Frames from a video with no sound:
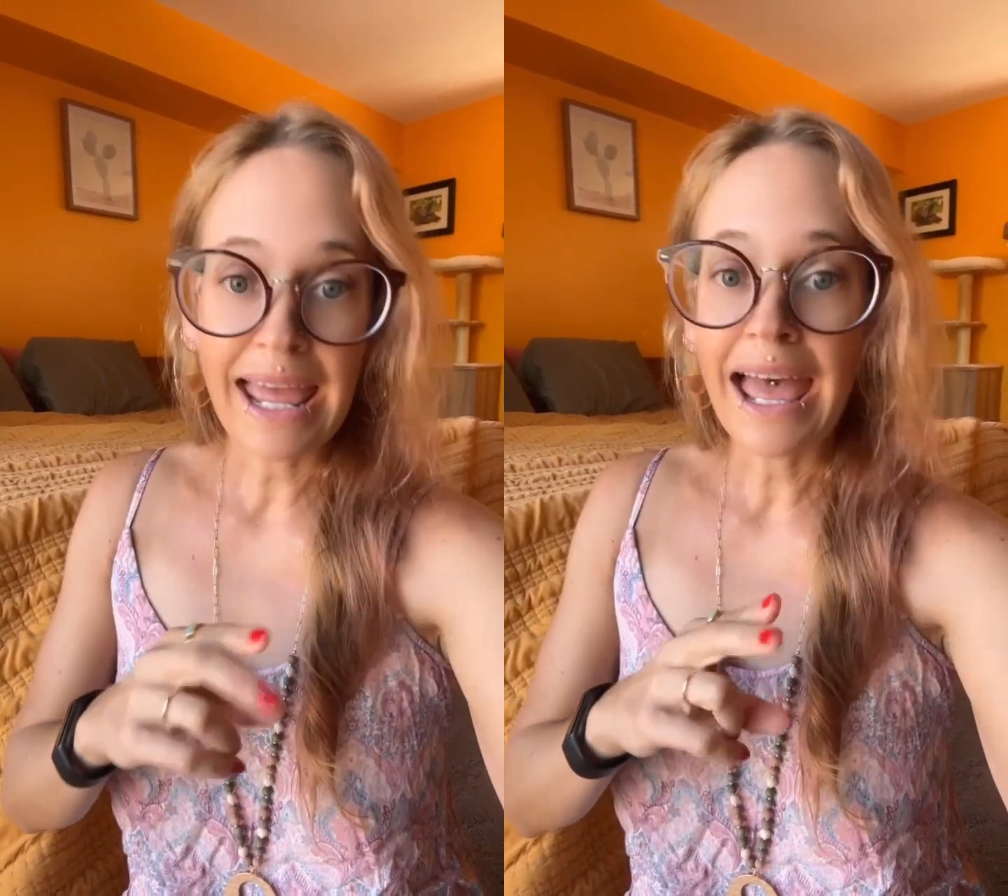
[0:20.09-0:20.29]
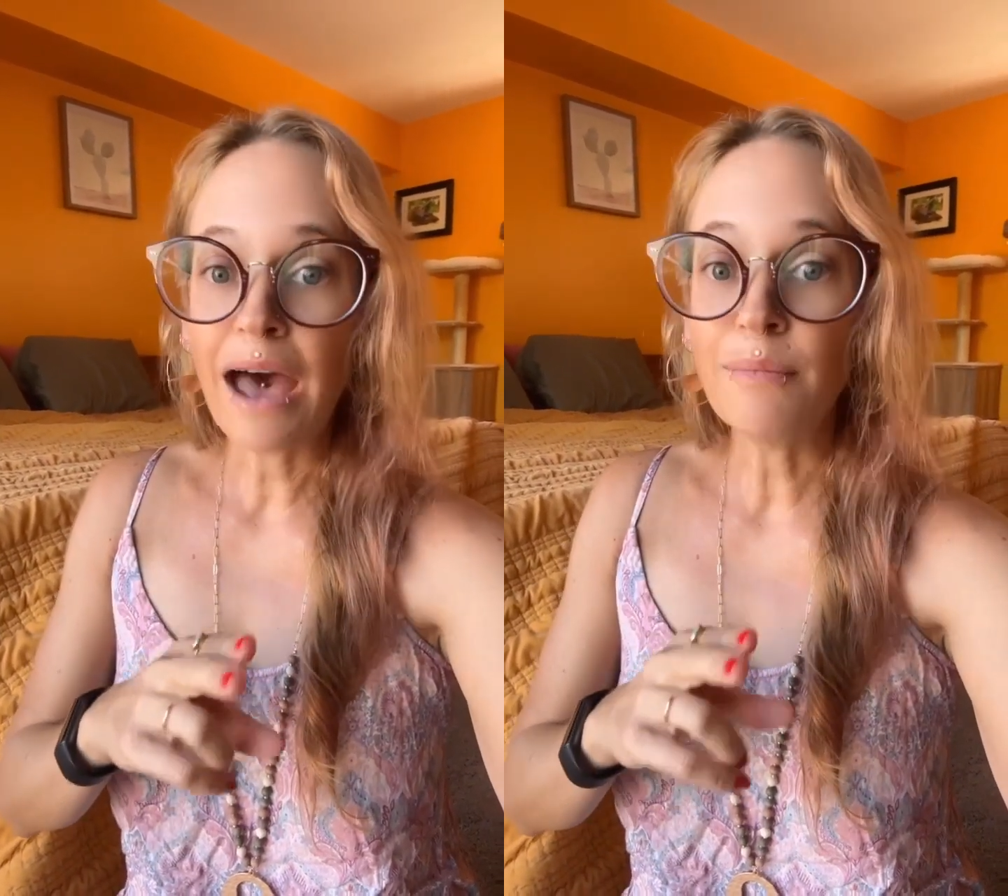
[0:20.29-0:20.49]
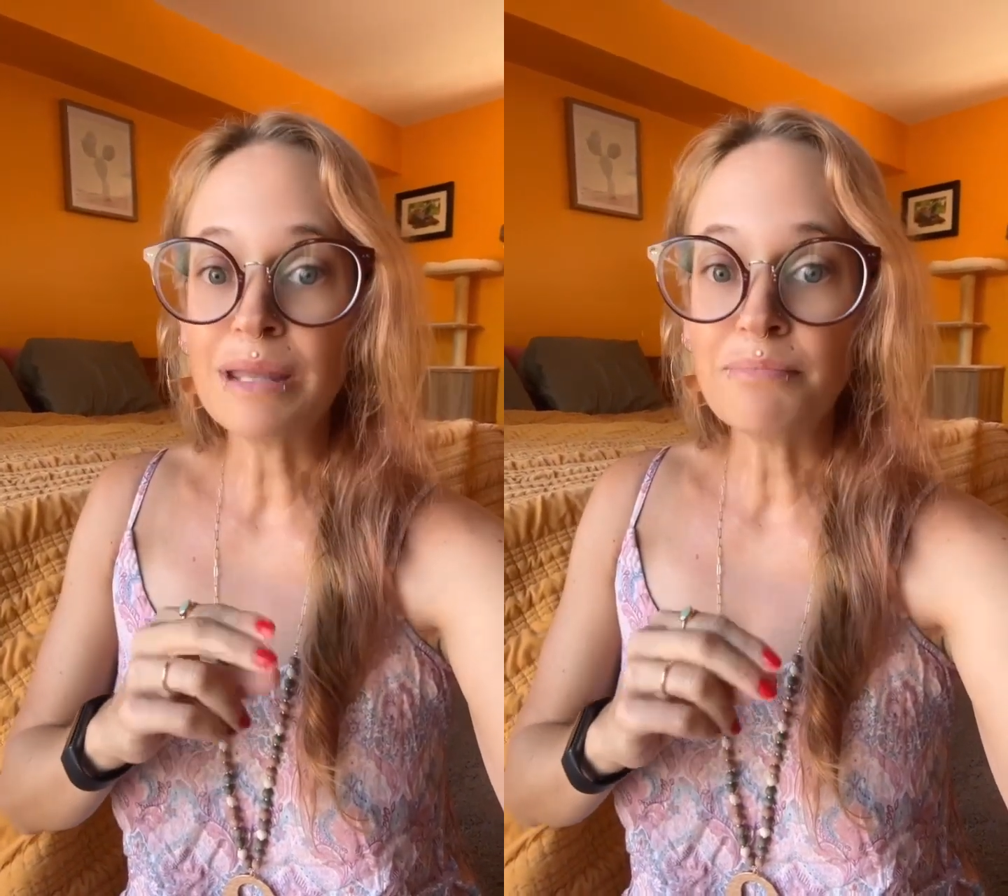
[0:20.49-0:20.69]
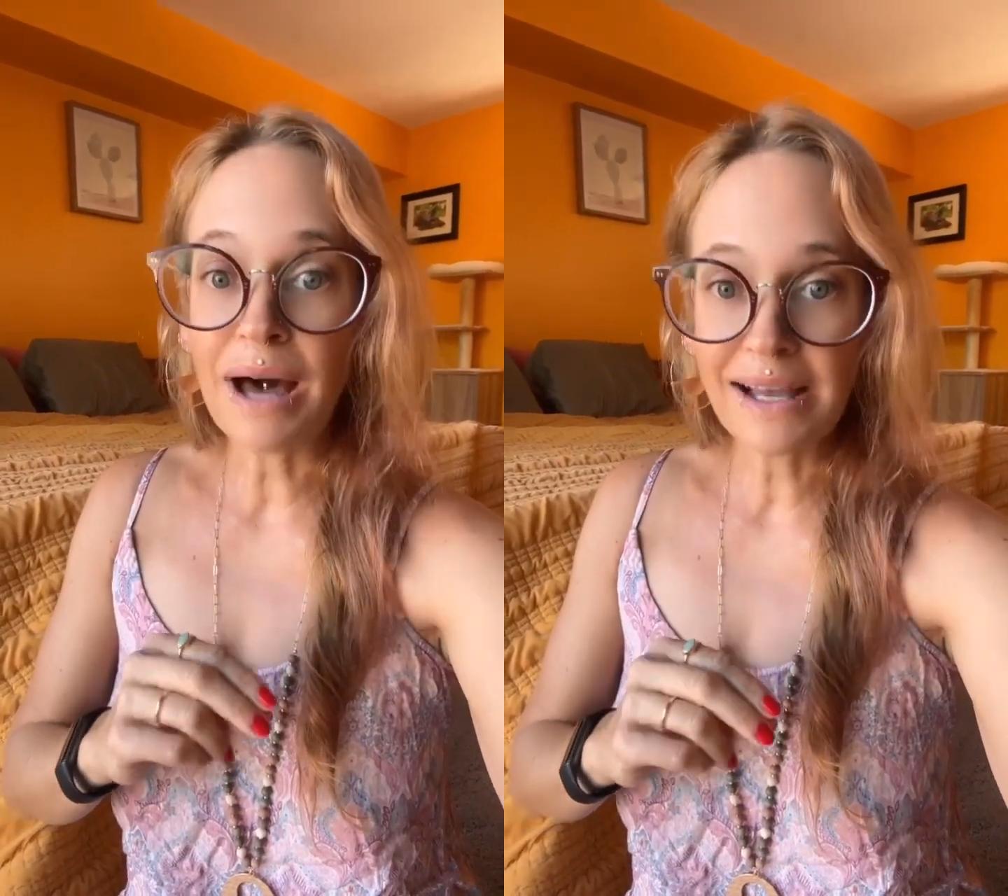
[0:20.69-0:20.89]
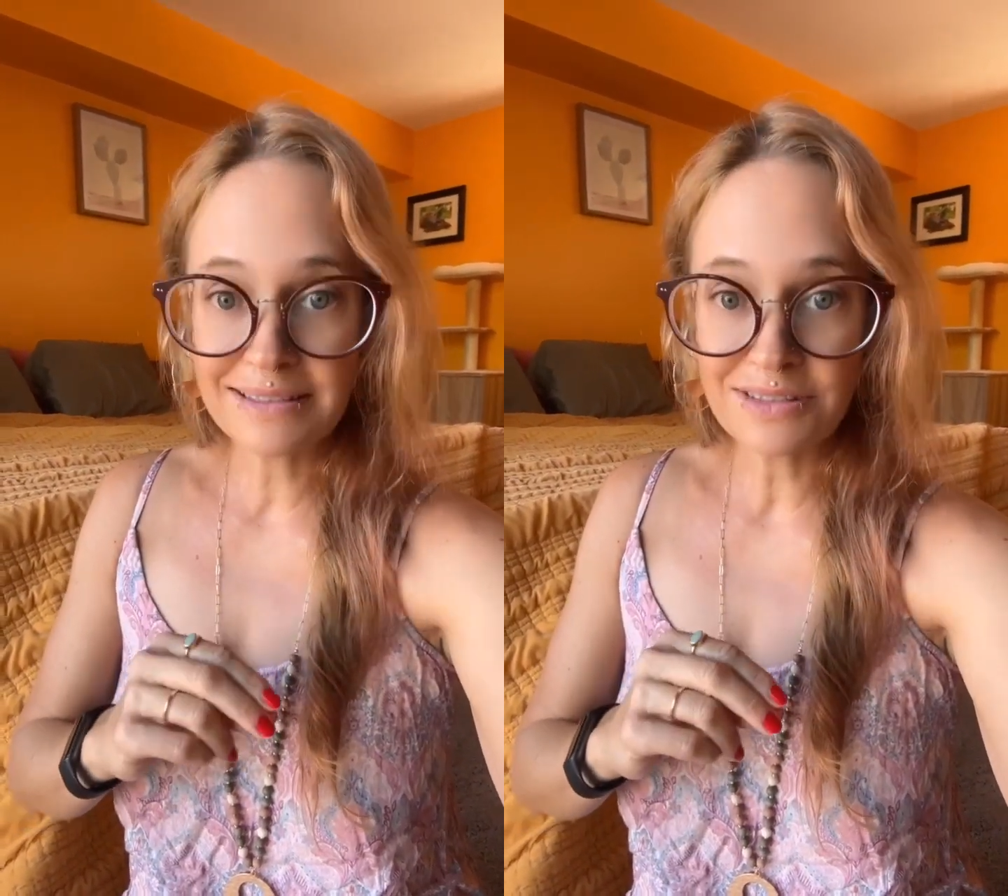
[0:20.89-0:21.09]
how many
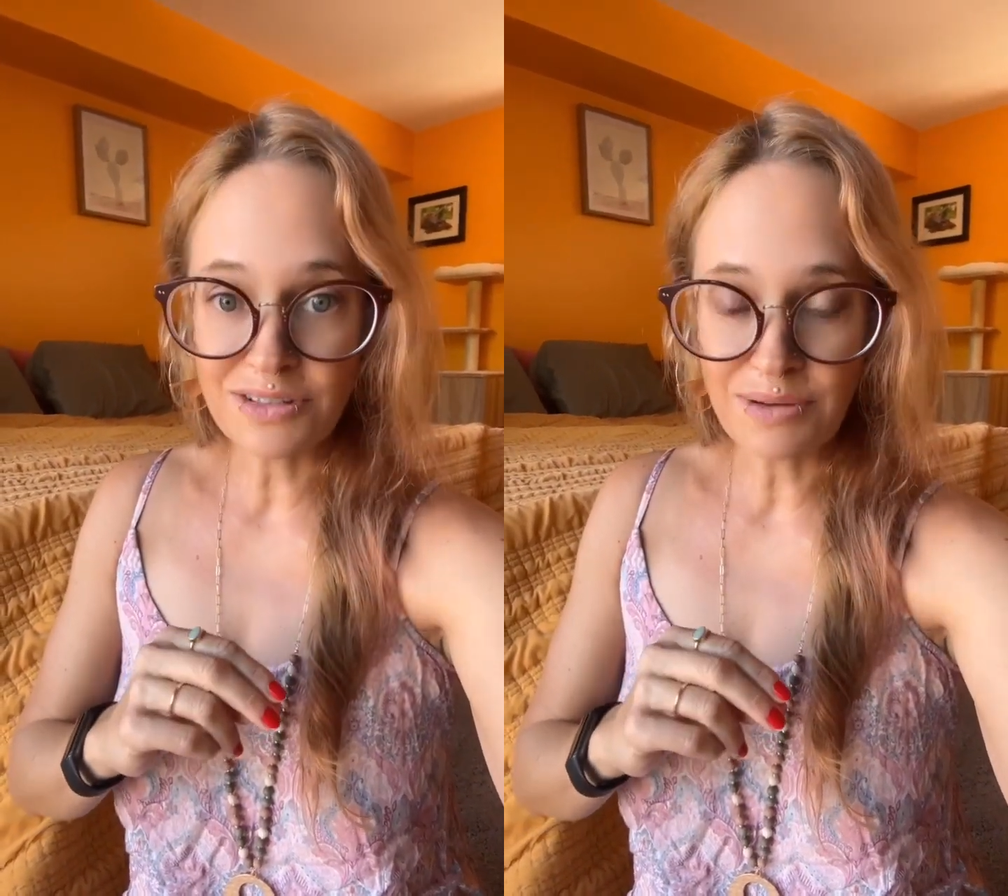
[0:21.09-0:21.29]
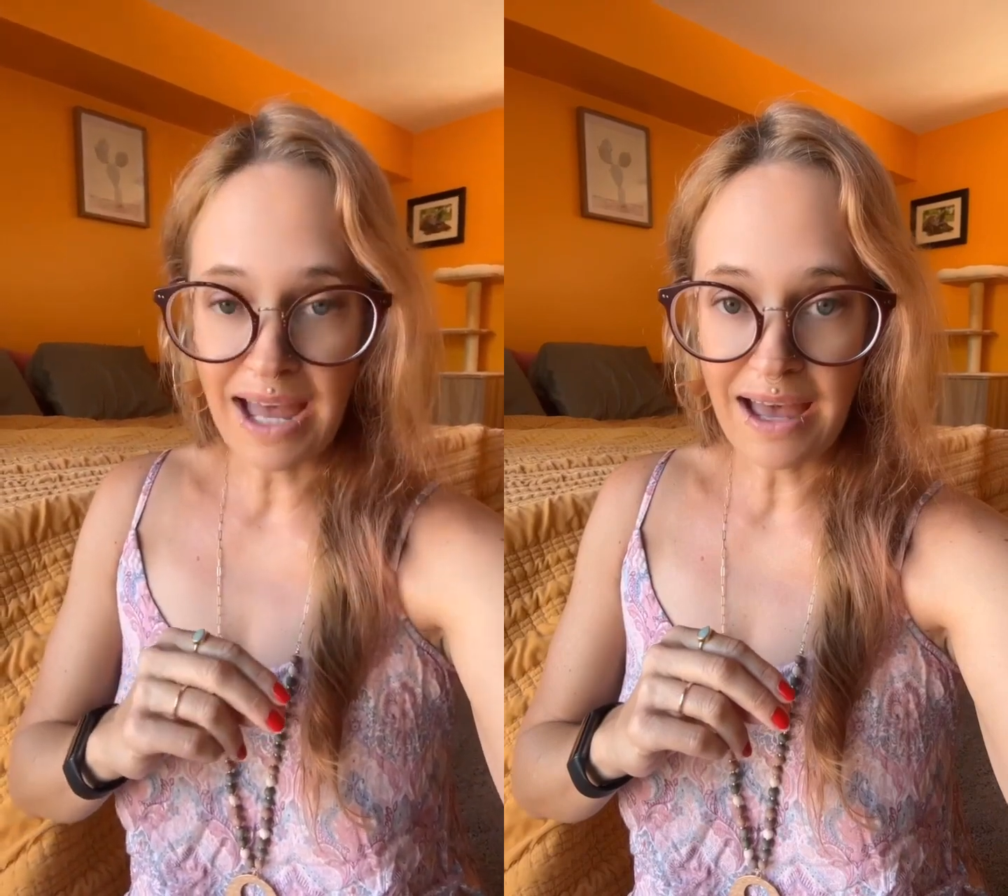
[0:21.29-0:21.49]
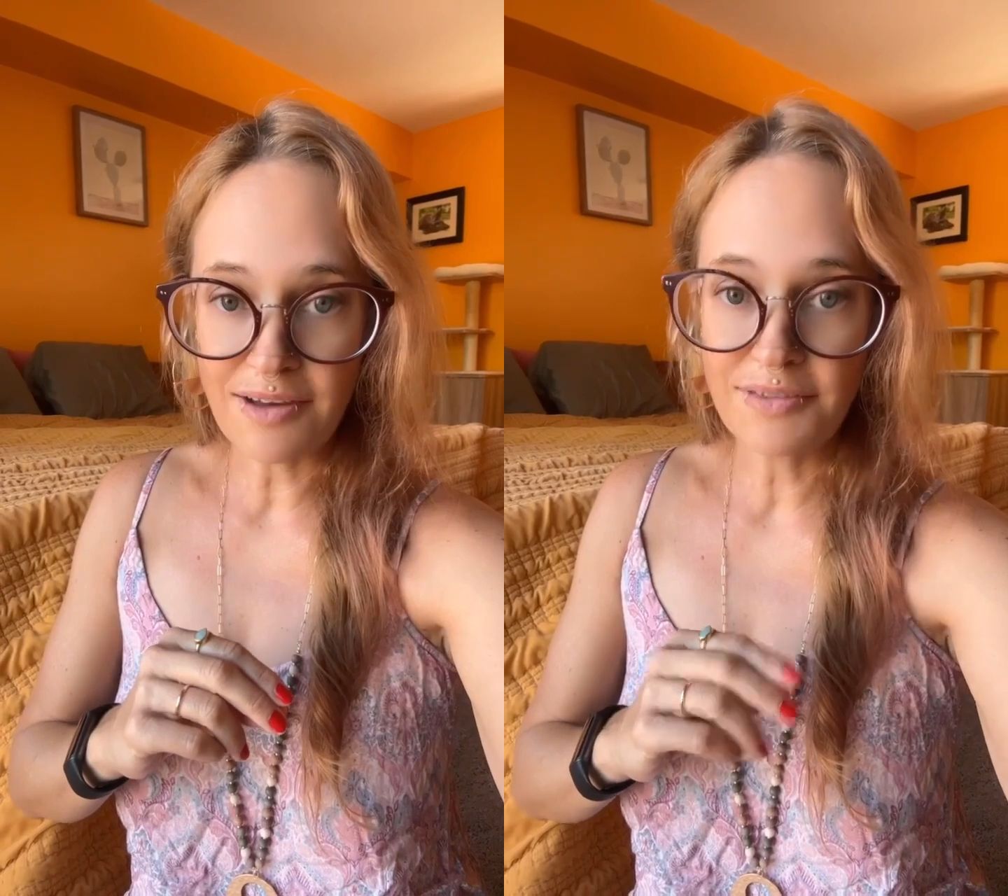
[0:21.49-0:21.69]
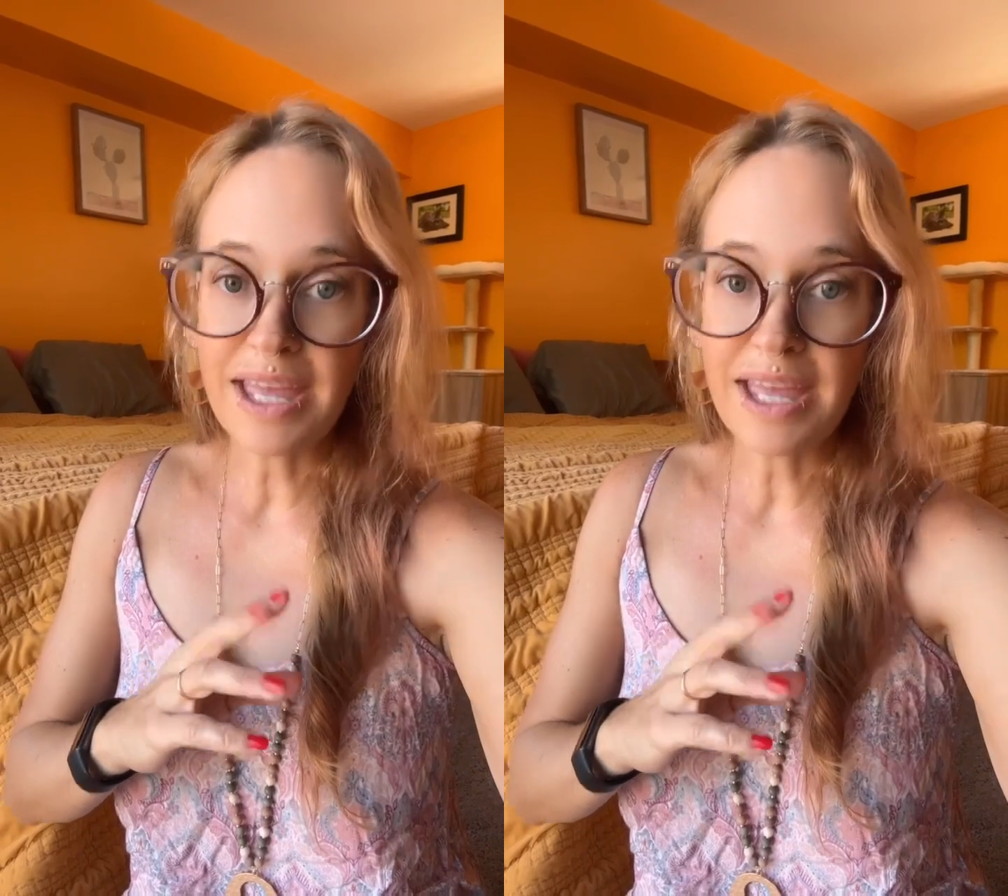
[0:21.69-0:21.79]
boxes you have,